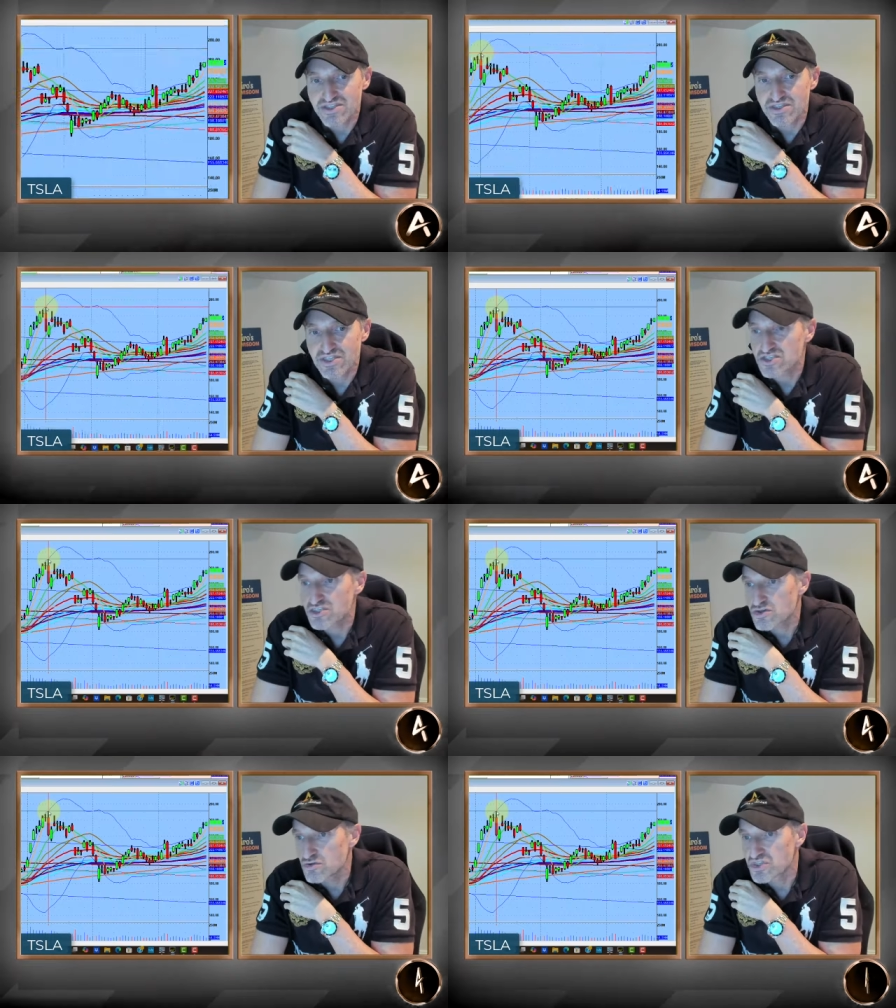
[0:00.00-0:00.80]
to this
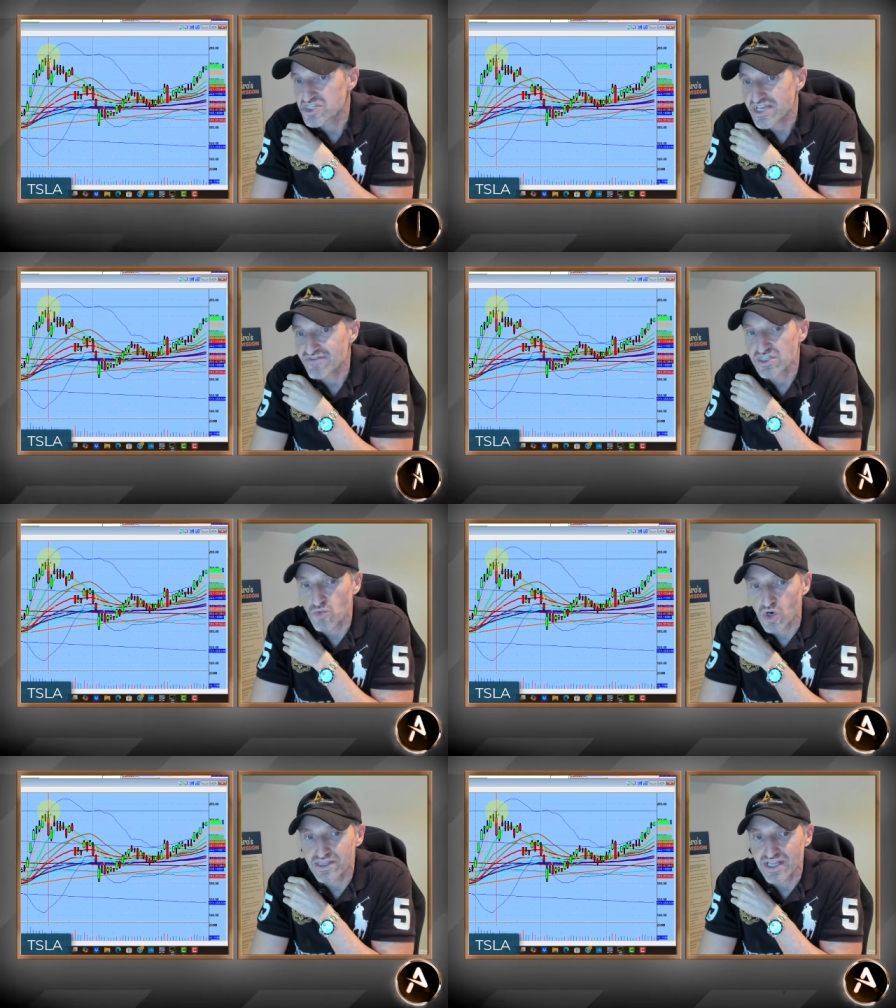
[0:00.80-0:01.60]

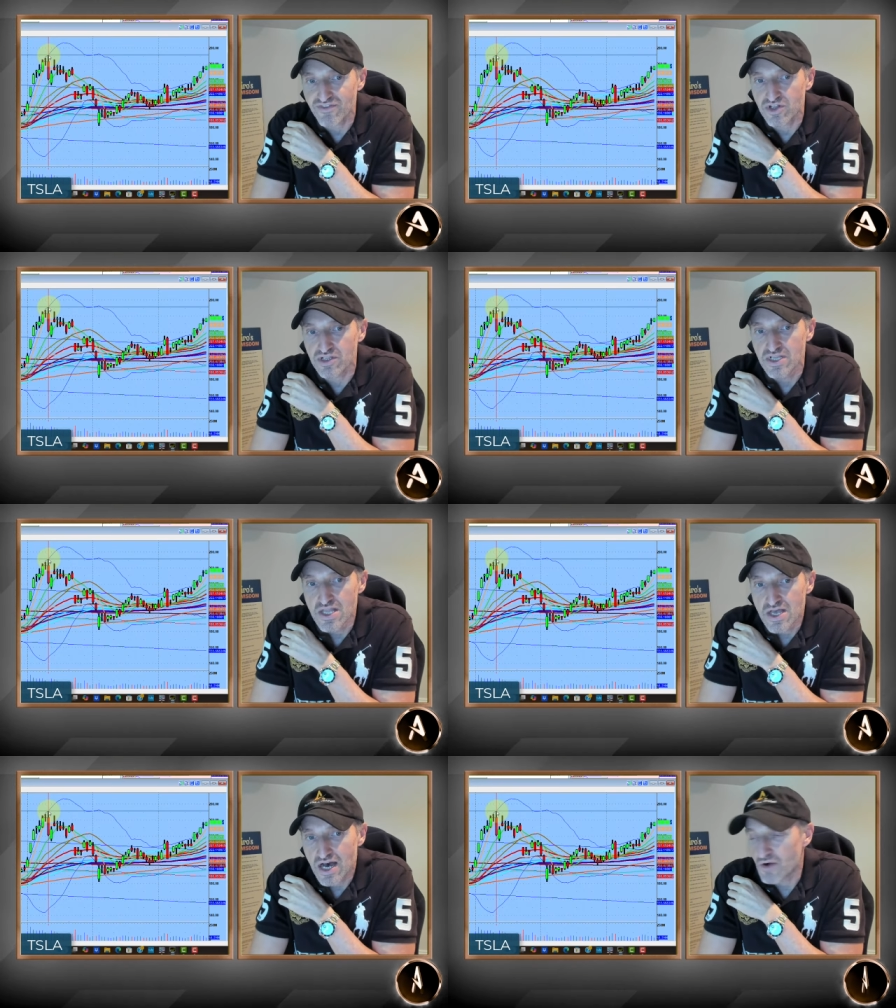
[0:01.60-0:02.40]
271 level, uh,